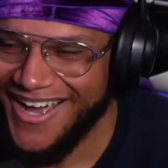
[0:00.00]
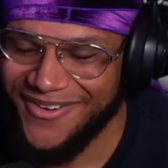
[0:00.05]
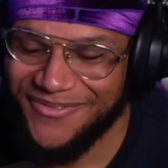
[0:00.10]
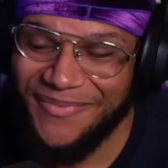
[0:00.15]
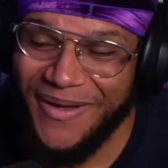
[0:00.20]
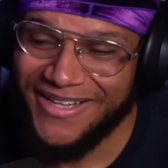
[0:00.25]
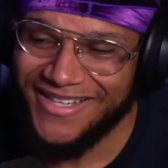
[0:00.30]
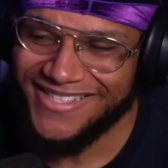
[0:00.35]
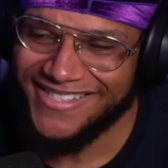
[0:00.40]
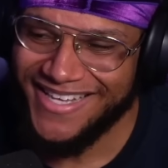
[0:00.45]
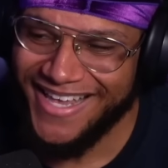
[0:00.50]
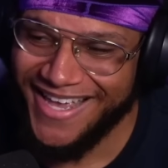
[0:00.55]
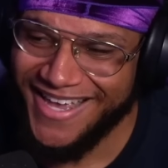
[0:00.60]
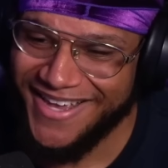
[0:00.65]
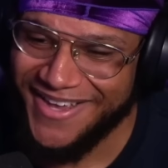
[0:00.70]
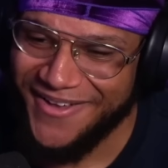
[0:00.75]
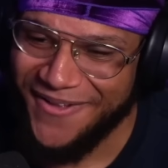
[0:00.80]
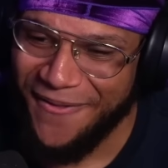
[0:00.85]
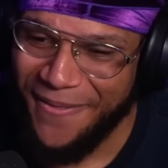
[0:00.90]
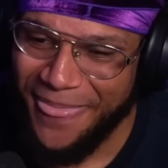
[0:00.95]
I'm about to
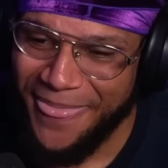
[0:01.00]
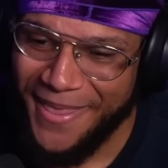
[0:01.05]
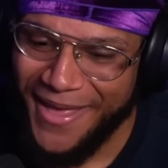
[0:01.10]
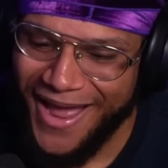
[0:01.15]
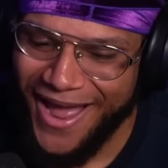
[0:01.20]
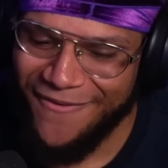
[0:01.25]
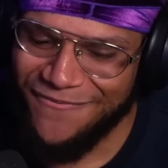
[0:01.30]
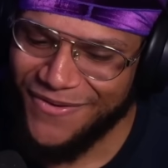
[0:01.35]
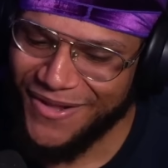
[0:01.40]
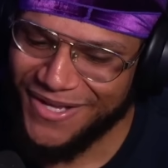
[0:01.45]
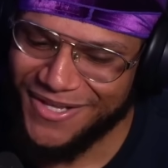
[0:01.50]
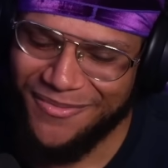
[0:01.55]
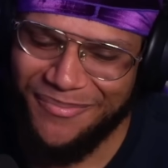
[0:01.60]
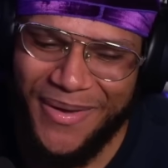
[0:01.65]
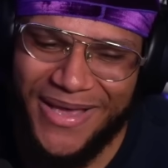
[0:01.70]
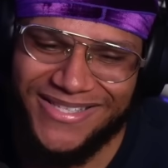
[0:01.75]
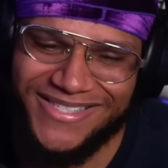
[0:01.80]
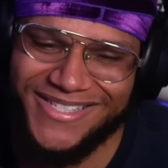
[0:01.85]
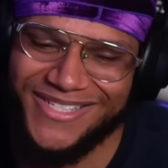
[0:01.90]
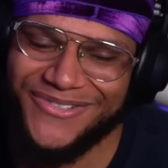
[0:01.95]
say, I feel like the
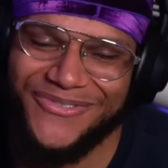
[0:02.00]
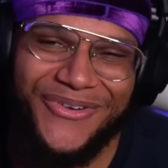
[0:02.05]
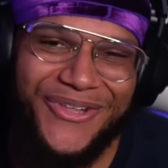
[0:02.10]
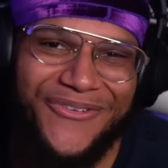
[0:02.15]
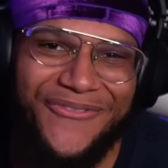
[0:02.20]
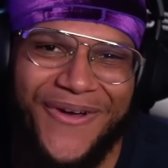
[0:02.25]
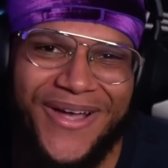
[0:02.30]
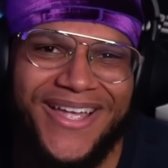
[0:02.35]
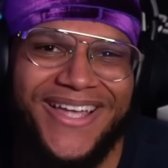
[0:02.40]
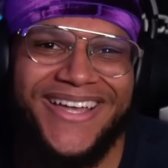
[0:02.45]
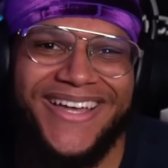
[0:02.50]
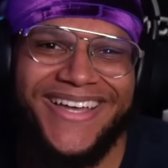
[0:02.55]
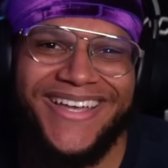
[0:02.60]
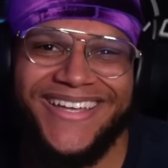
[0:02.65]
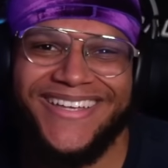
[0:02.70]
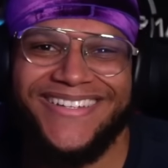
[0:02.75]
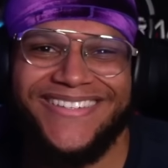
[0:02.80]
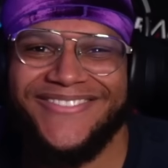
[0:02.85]
pacing is really fucking good.